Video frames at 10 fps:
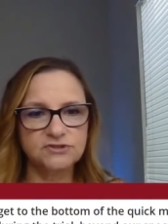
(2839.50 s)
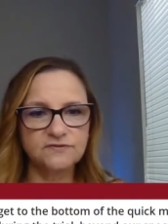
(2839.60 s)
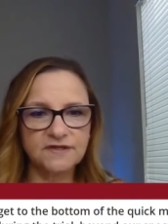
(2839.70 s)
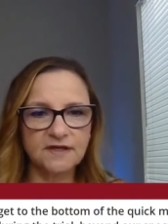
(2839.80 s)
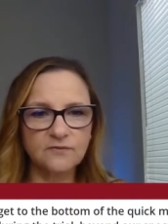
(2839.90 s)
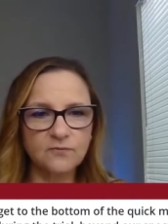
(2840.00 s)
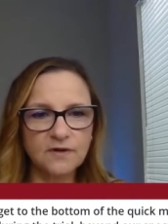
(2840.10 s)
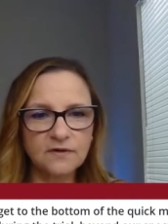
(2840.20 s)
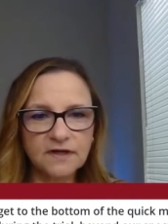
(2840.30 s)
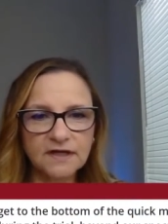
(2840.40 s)
Do you think
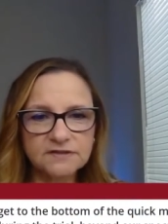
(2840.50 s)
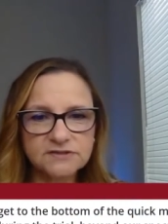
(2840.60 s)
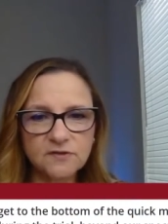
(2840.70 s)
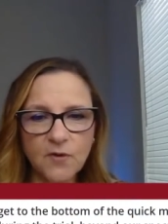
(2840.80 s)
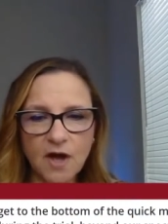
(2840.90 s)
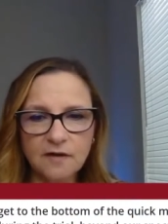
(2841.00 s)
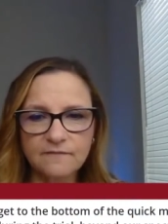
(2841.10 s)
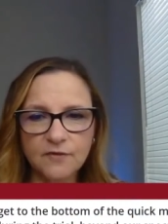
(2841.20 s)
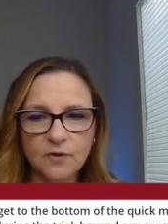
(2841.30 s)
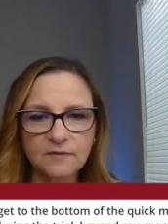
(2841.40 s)
we'll get to the bottom
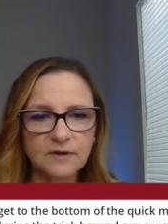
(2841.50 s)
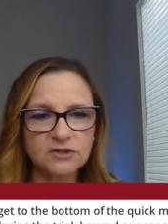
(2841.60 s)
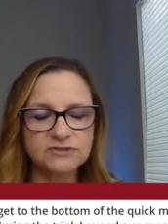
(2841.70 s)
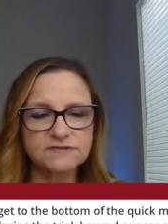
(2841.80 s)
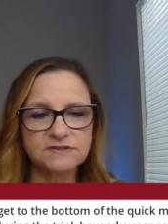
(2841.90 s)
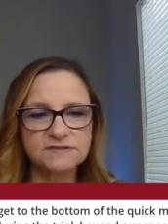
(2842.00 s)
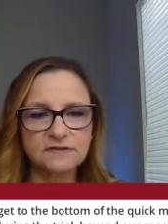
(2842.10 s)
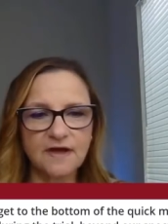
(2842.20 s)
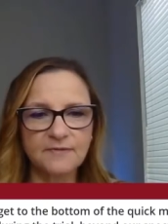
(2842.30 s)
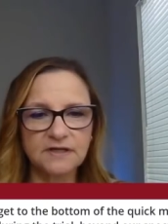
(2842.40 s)
of the quick marriages to
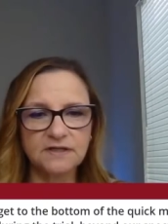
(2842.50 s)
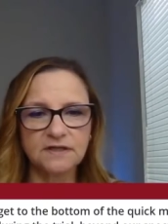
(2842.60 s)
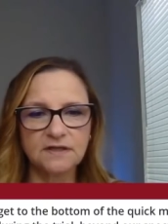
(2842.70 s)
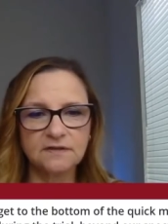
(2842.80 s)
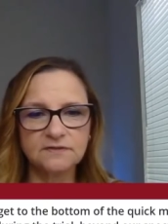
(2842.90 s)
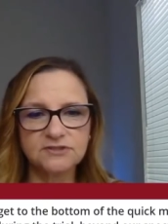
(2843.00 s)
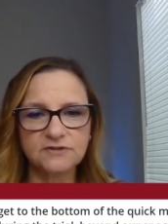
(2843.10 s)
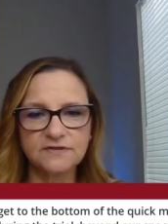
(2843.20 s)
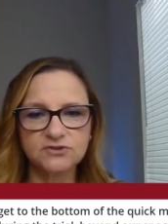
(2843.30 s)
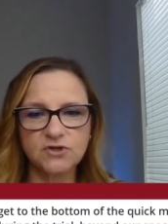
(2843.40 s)
Zalema and Ian
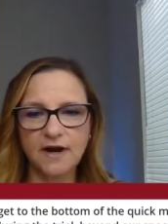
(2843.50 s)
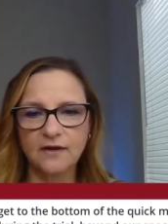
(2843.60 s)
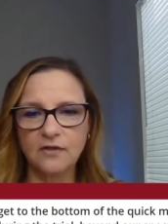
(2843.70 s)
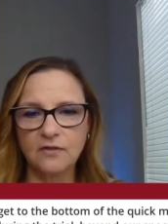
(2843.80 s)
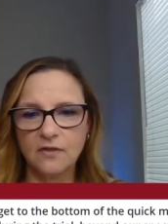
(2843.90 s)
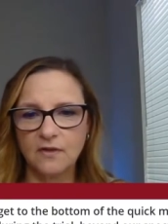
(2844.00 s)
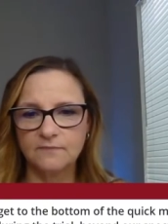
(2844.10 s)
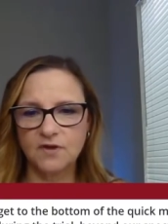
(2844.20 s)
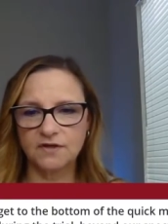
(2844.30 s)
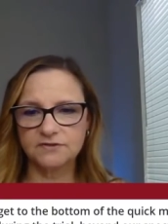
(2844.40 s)
during the trial
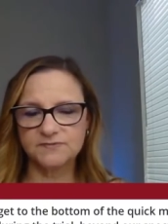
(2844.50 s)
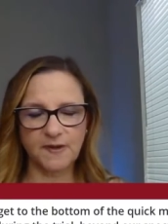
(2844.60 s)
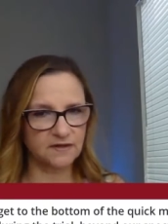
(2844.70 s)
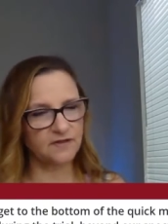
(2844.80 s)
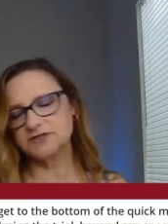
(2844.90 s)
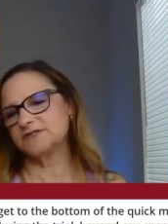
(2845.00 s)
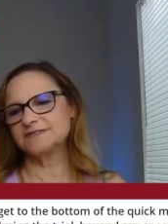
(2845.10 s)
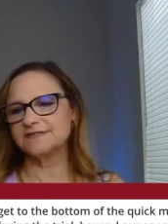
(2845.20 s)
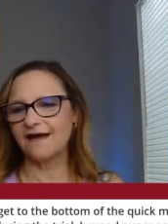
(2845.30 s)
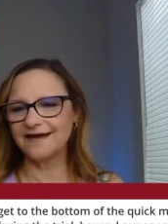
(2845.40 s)
beyond our
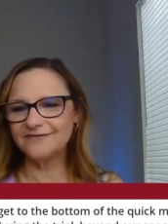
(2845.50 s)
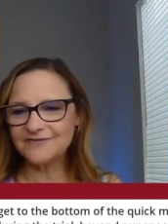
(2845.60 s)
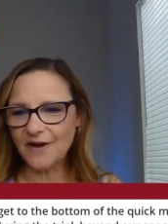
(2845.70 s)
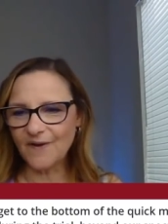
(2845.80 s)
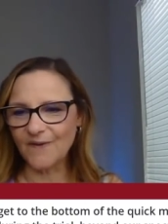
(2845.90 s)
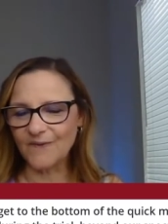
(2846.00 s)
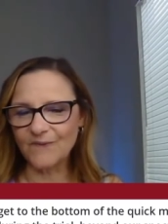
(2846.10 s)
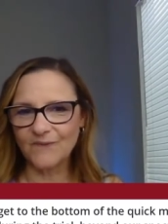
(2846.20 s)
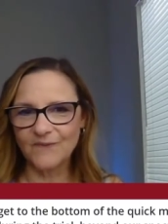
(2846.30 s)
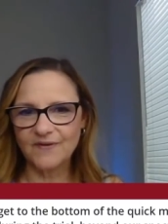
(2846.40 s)
speculations? I don't
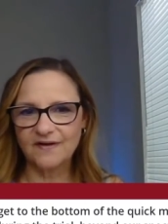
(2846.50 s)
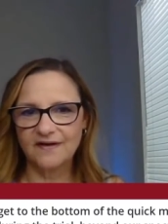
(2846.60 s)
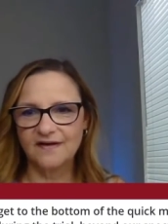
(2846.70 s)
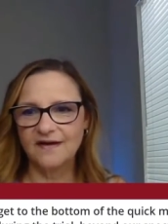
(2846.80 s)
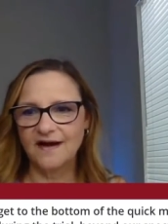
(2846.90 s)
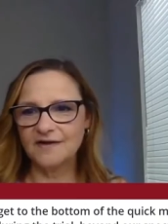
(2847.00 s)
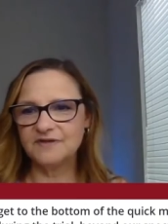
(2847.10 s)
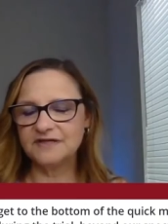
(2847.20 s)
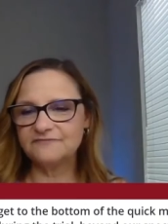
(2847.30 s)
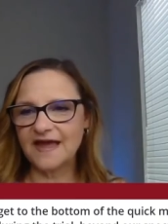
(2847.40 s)
know. I
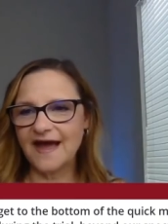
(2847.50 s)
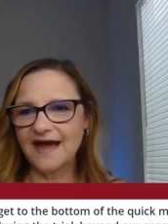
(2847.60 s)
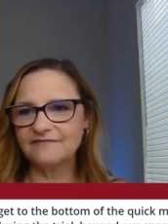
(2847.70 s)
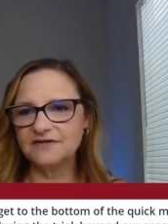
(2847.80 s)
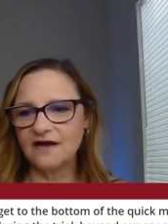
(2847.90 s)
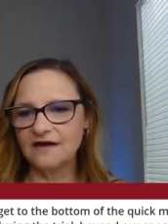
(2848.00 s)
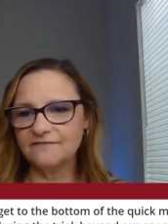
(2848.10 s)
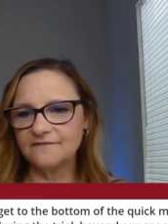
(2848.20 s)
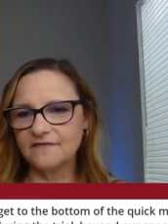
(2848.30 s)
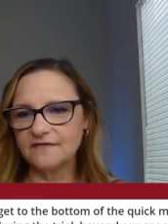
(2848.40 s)
mean, if they have
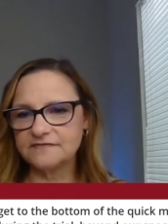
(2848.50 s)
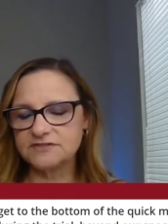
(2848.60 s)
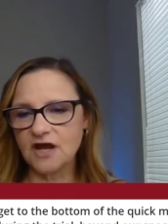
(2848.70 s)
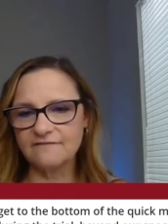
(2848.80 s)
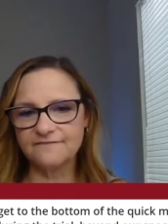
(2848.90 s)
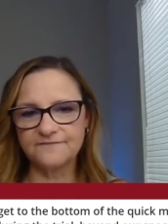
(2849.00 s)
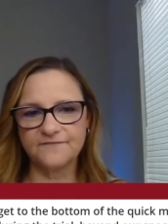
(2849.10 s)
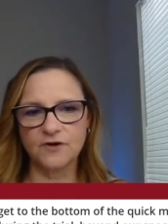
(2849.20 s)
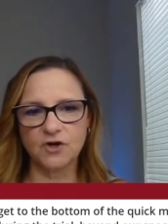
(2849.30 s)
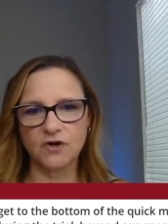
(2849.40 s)
enough stuff
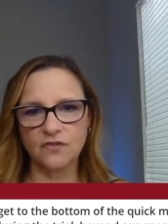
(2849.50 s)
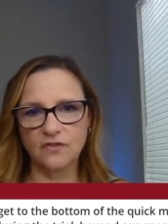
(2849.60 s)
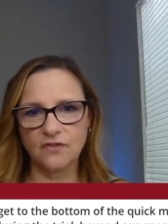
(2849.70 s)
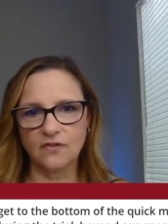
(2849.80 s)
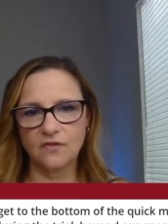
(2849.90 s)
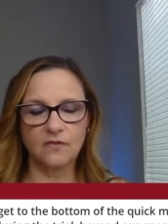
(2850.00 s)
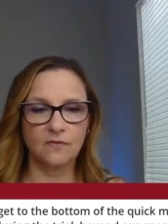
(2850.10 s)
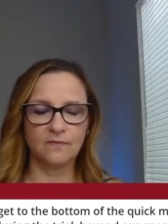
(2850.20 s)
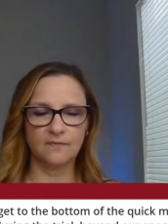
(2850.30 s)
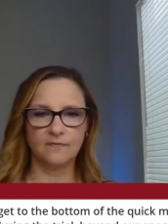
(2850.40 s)
for
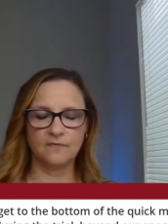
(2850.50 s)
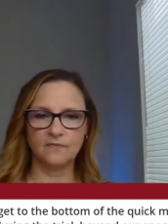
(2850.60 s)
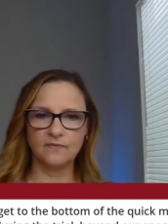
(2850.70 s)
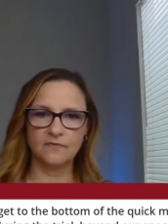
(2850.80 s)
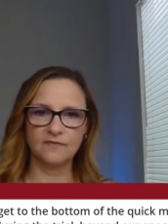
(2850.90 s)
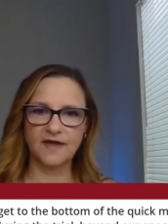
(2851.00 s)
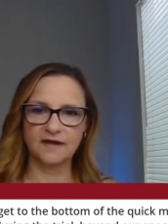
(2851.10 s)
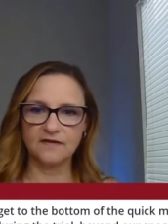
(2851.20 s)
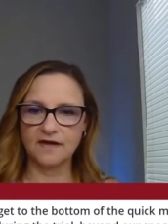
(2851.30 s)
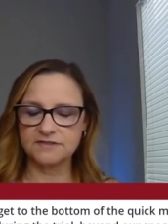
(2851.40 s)

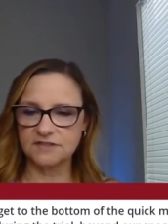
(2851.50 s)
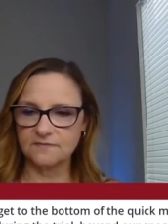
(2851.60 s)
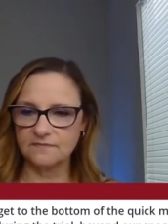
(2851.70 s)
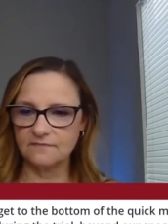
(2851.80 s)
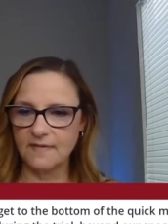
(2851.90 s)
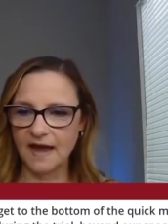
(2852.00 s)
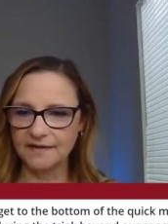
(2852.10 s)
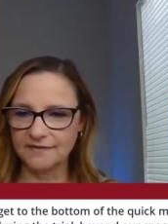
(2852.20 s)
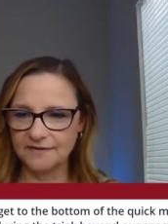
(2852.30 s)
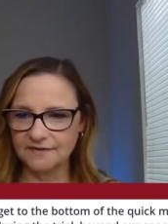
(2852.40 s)
that not to
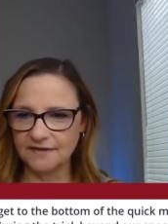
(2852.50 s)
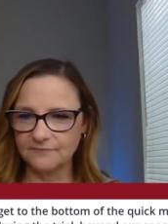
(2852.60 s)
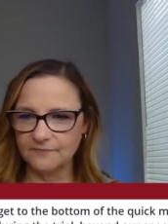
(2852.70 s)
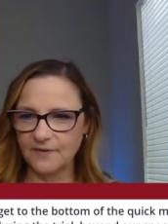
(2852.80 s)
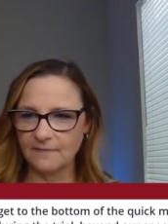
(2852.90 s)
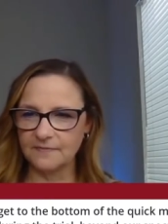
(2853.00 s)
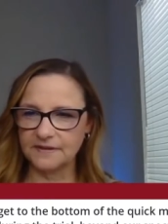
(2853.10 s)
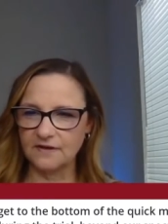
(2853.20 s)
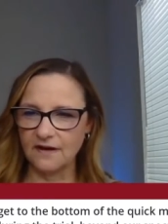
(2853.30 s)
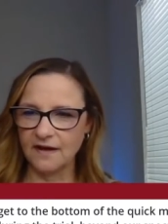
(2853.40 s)
matter,
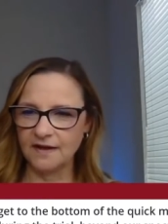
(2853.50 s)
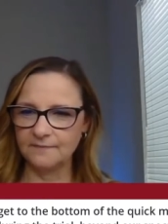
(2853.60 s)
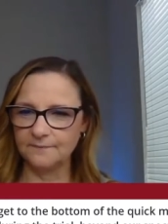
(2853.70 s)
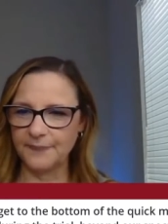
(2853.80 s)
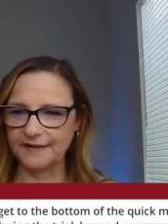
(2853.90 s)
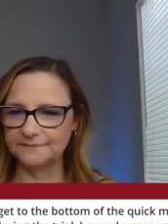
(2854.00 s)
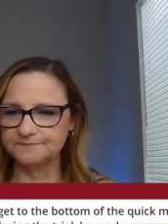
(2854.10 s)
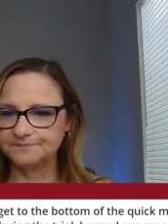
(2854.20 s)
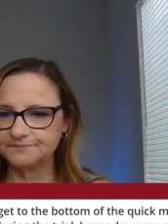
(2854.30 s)
probably not, but